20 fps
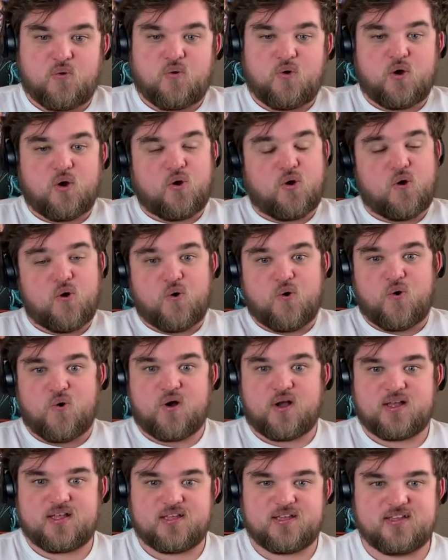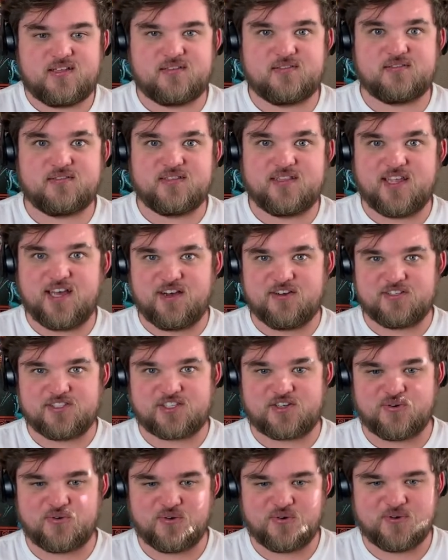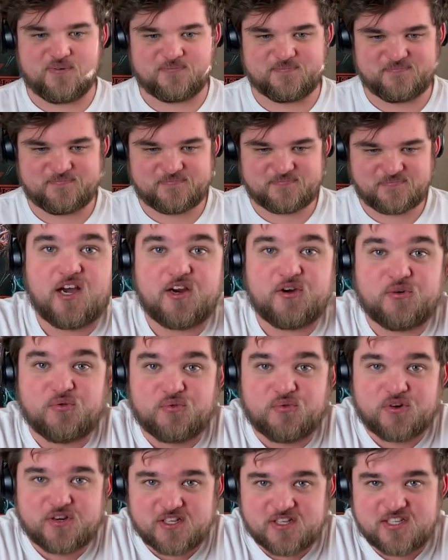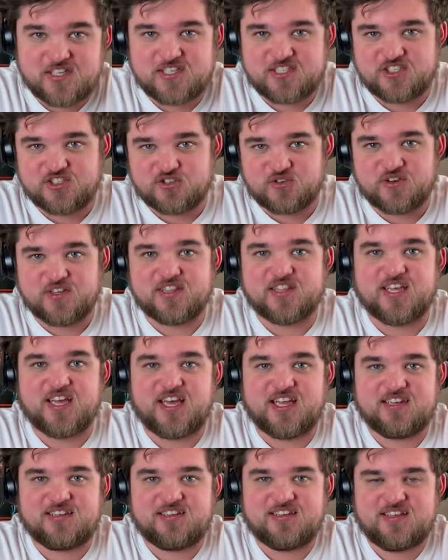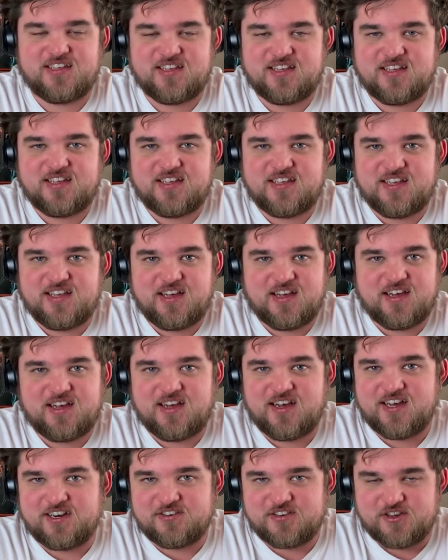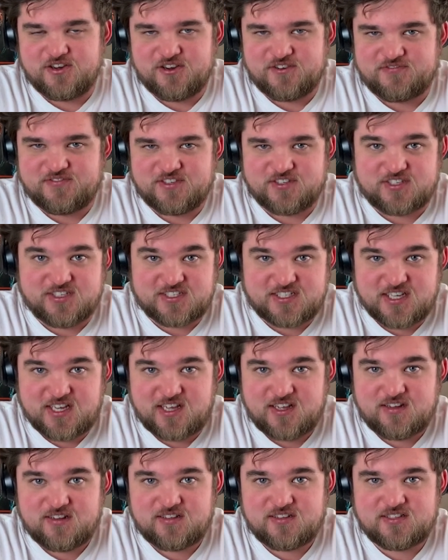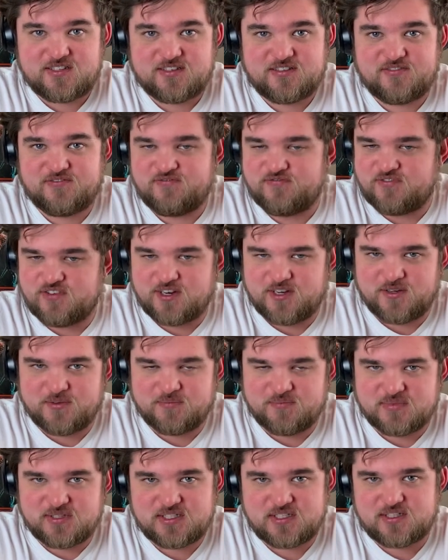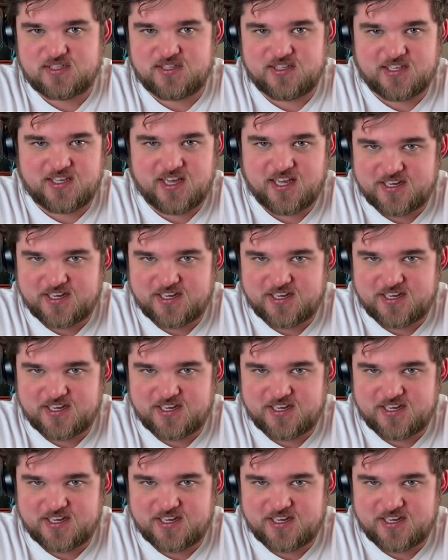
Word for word: Whew. That was cool. I really enjoyed that. I don't know if you could tell from the